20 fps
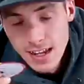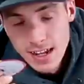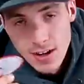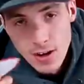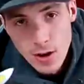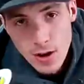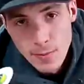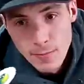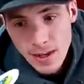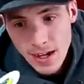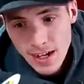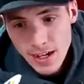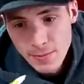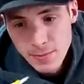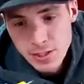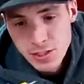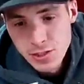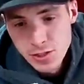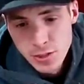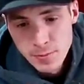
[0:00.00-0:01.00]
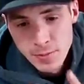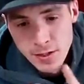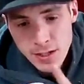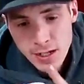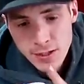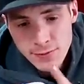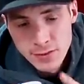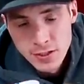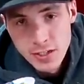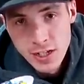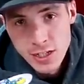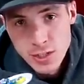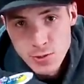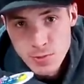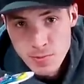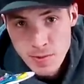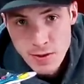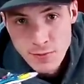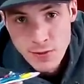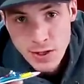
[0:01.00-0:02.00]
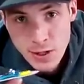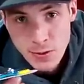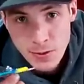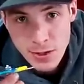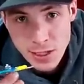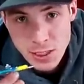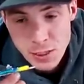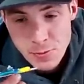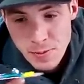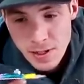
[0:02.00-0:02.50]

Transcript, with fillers: And no, I'm not gonna be stupid enough to touch it with my finger while it's